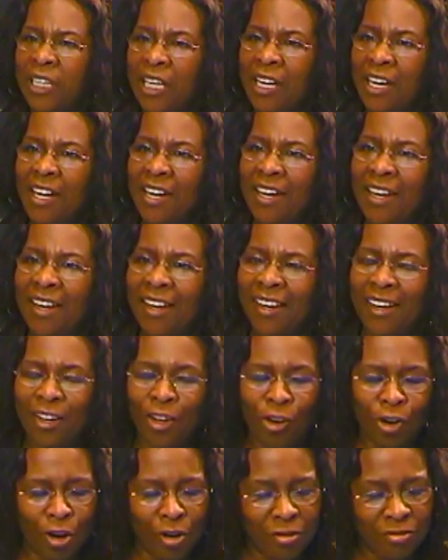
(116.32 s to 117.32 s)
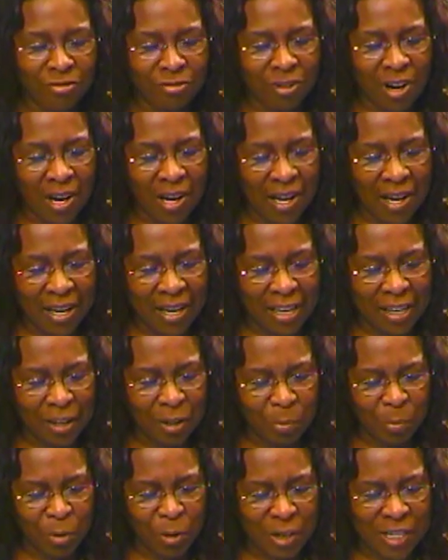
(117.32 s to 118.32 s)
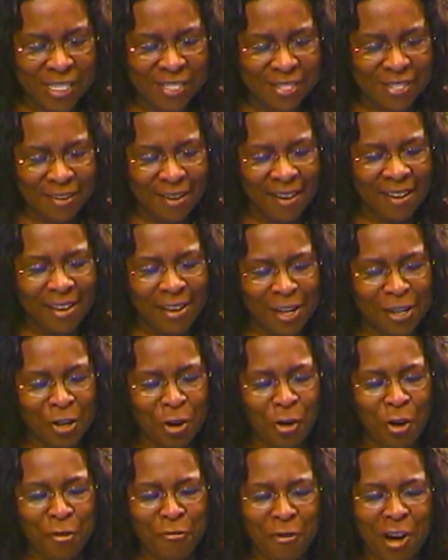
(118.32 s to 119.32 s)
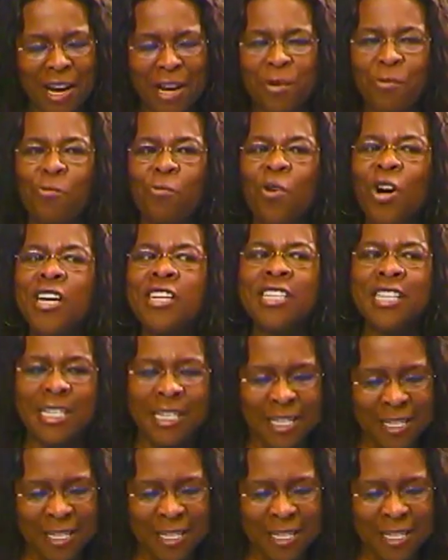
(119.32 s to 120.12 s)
Okay. All right. Praise God. All right. What